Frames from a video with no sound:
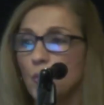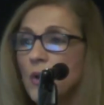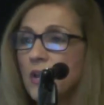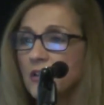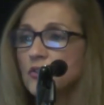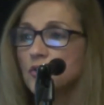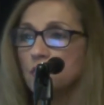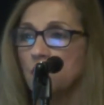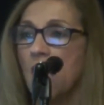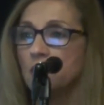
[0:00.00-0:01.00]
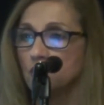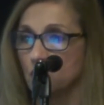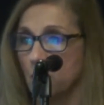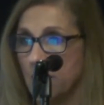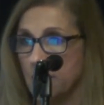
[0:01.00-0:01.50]
we can do that
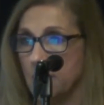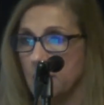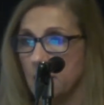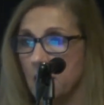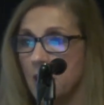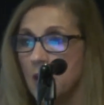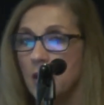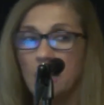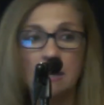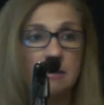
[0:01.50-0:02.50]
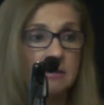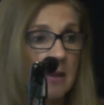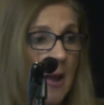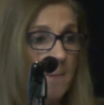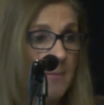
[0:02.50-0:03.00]
training. And
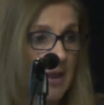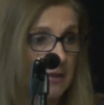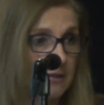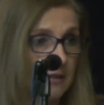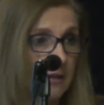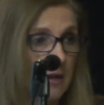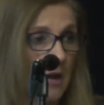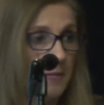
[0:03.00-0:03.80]
it's amazing. I